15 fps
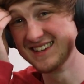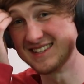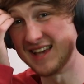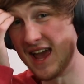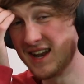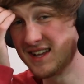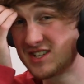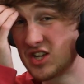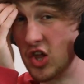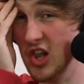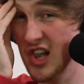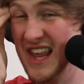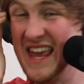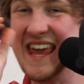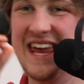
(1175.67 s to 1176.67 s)
Sand is
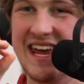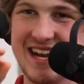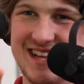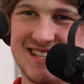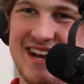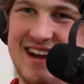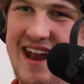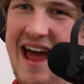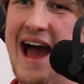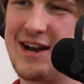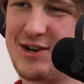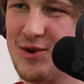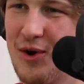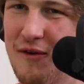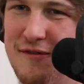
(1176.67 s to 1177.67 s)
clean. It's a
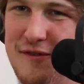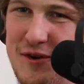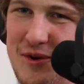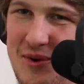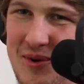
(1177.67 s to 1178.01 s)
natural food.